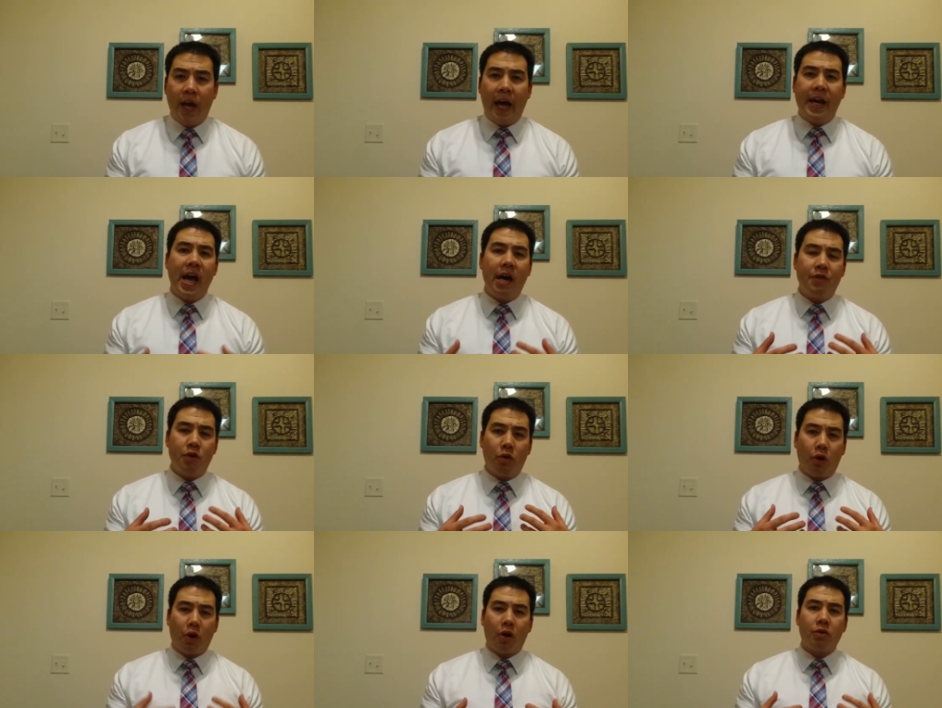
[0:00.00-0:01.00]
And have
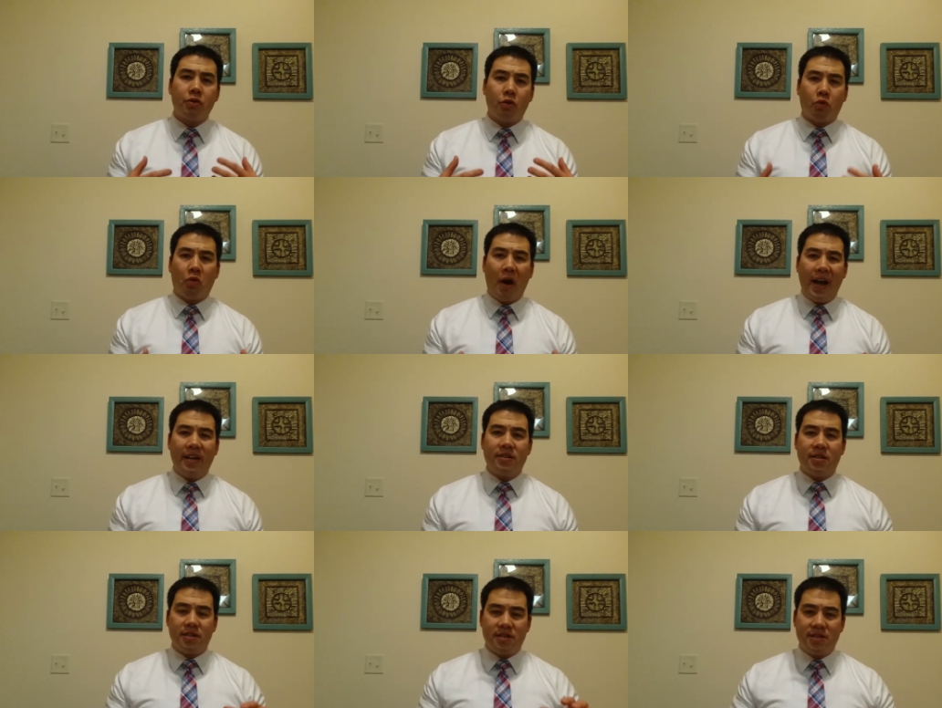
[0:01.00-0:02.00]
you earned the
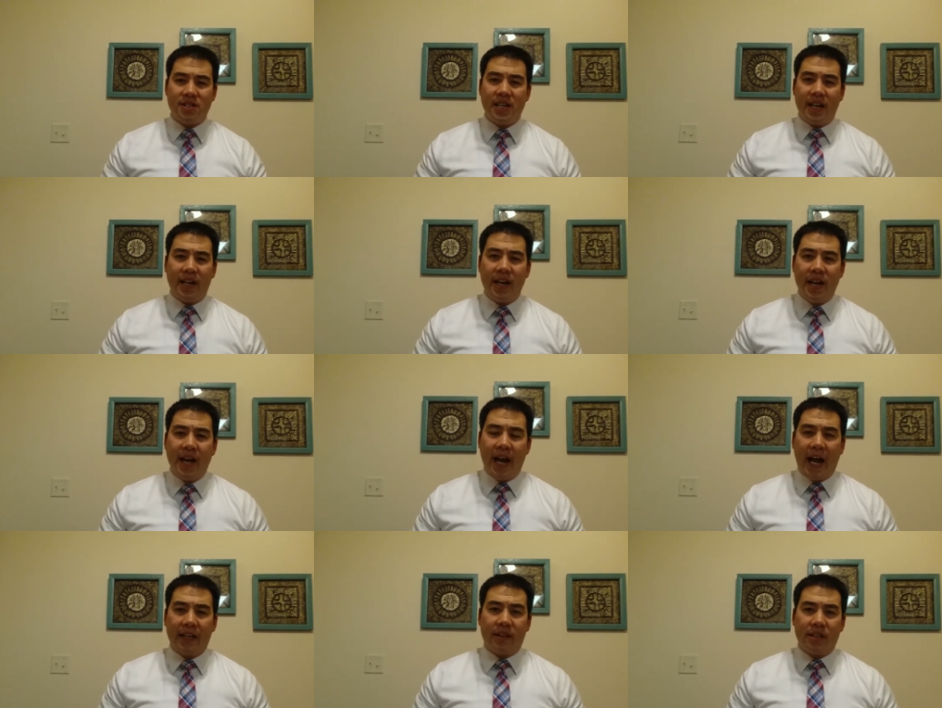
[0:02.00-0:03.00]
right to sit
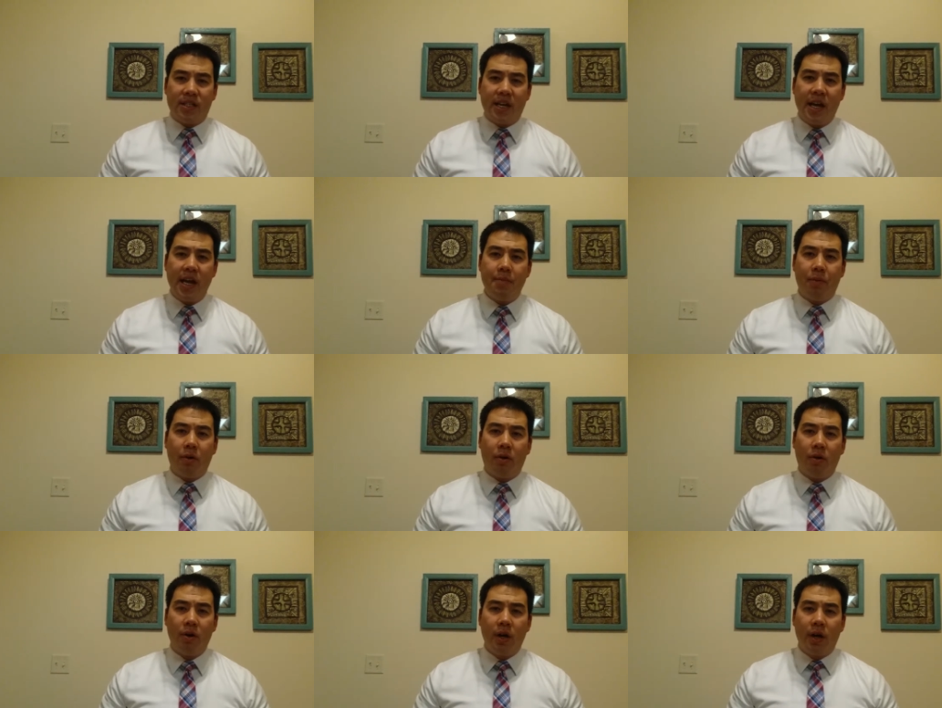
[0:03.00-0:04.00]
at the
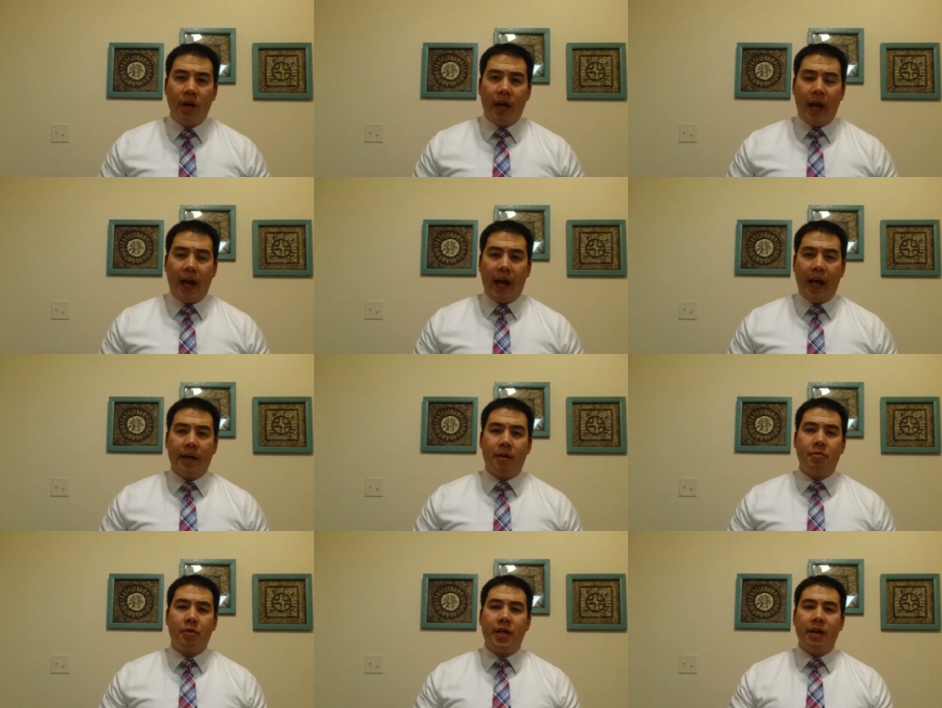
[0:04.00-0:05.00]
table
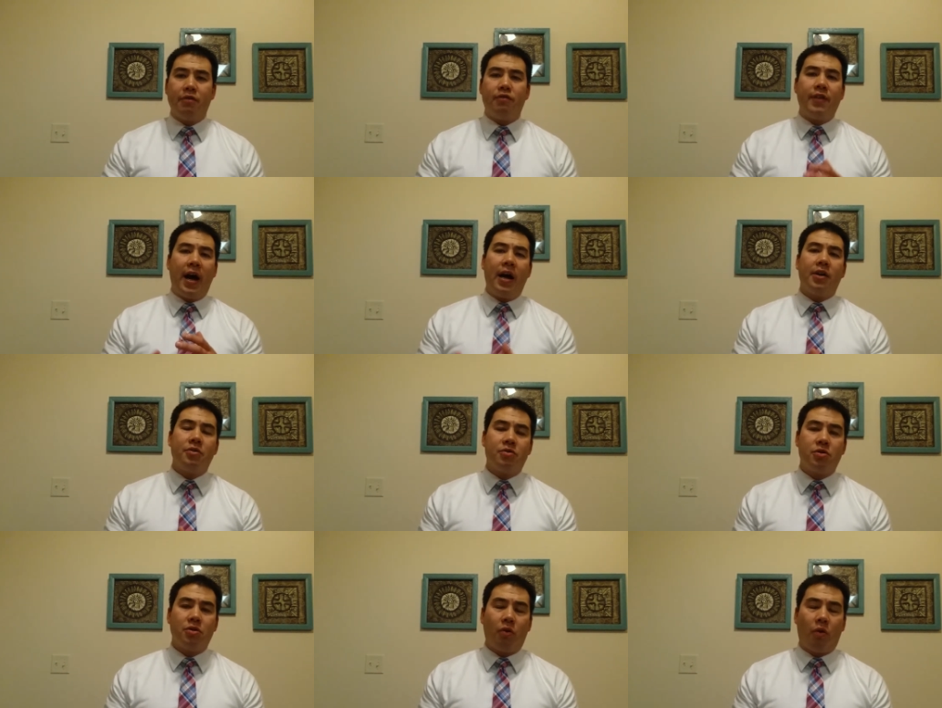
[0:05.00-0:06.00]
and give value
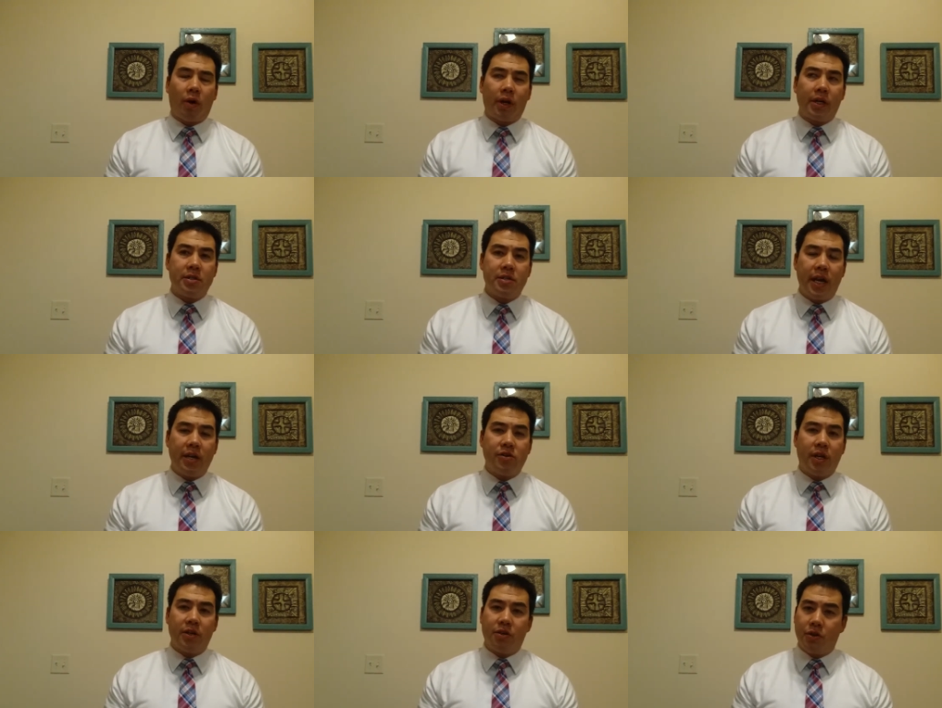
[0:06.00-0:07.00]
to the
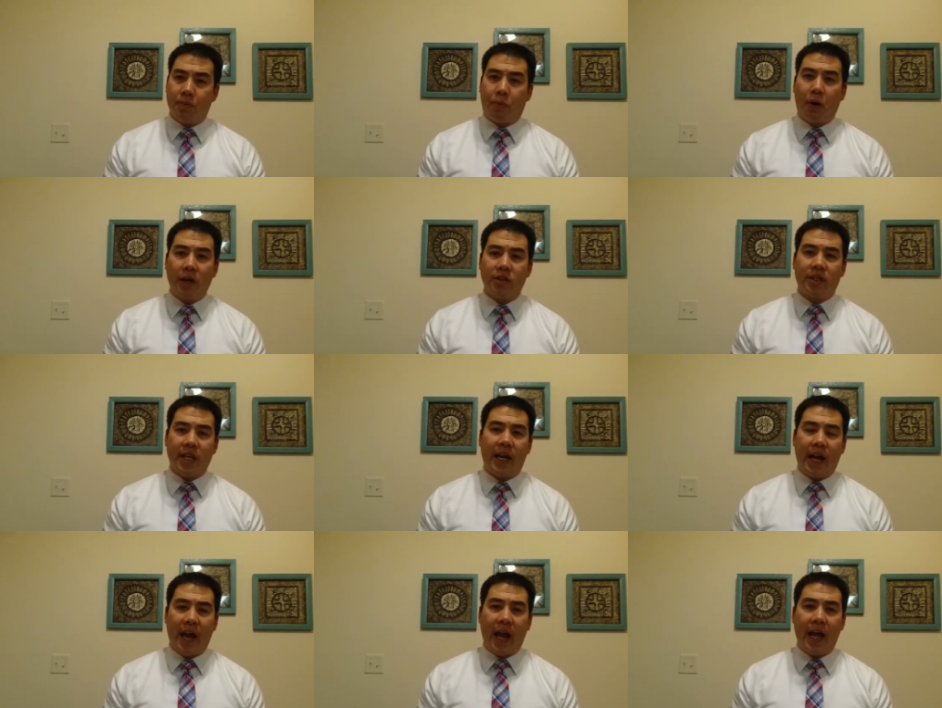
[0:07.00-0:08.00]
organization and to the project
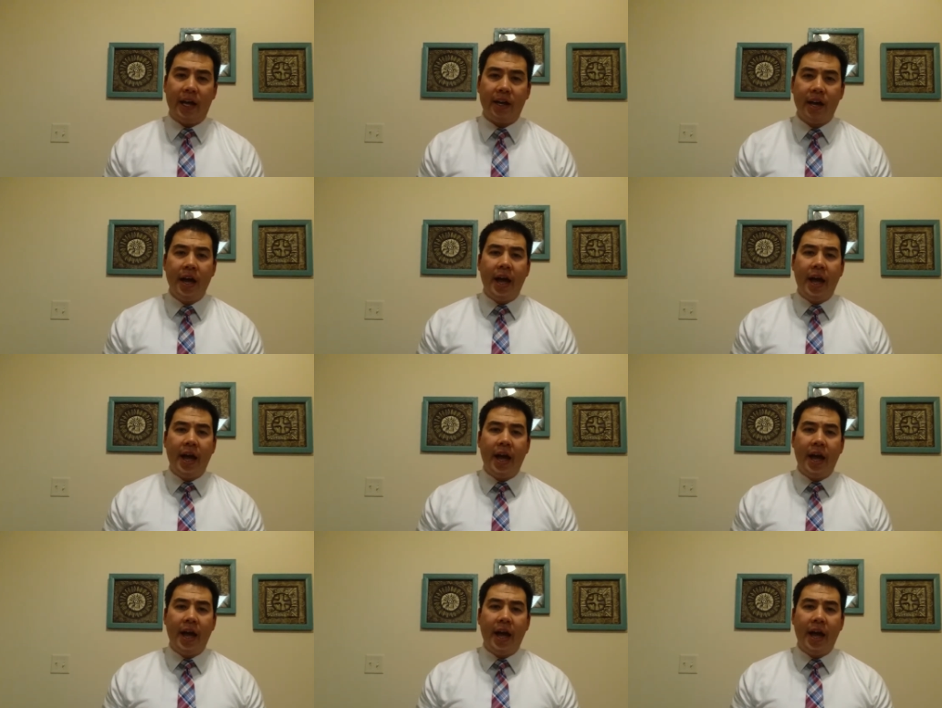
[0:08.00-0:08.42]
at hand.